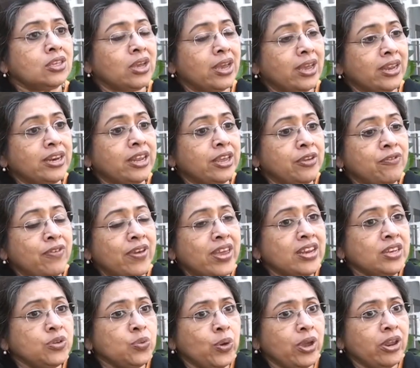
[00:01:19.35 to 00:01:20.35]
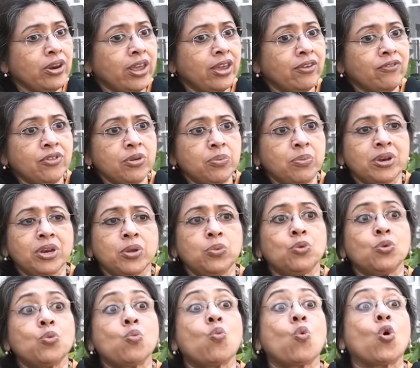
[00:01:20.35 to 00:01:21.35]
event where everybody
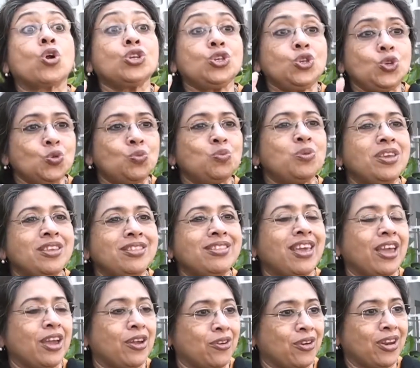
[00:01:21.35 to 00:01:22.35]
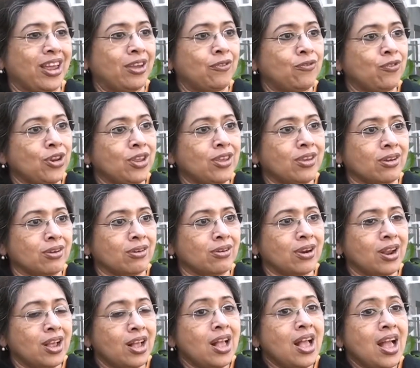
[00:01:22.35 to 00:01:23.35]
would want to be there every year.
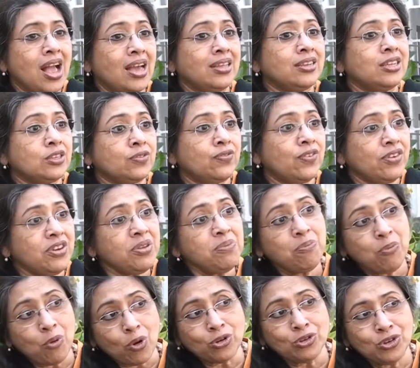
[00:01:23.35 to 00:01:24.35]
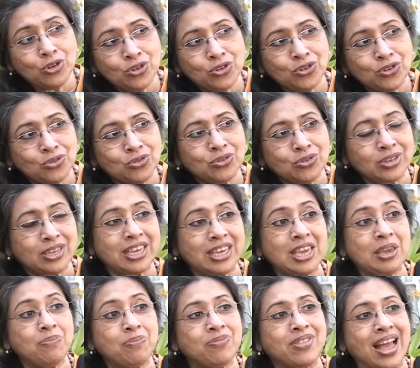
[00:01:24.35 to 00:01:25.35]
And it's very important to
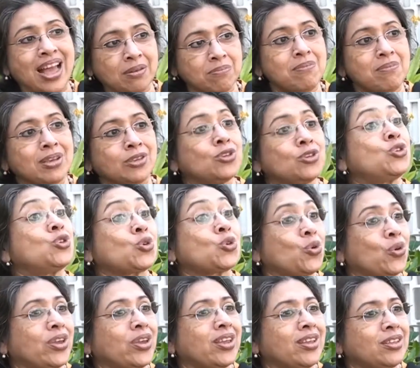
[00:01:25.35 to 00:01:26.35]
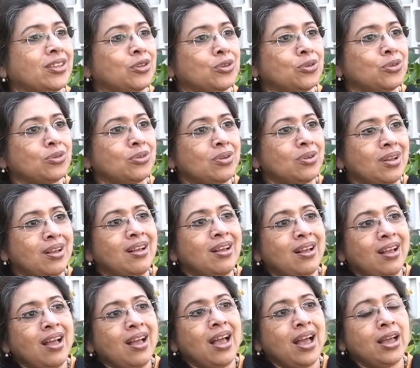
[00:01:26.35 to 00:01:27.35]
keep that message going.
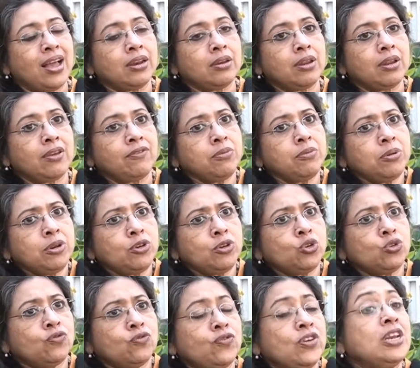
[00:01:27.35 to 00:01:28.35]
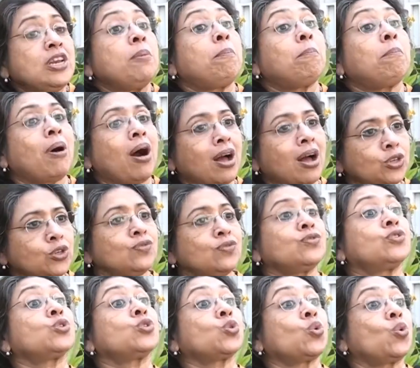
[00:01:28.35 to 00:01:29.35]
And everybody should feel a part of
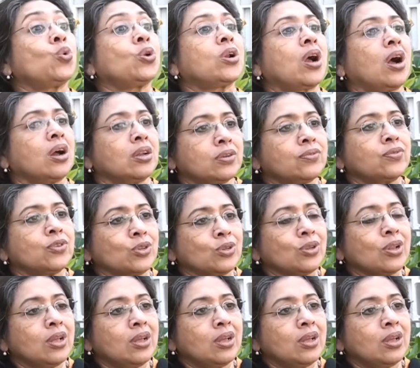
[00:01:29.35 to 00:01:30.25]
this whole carnival,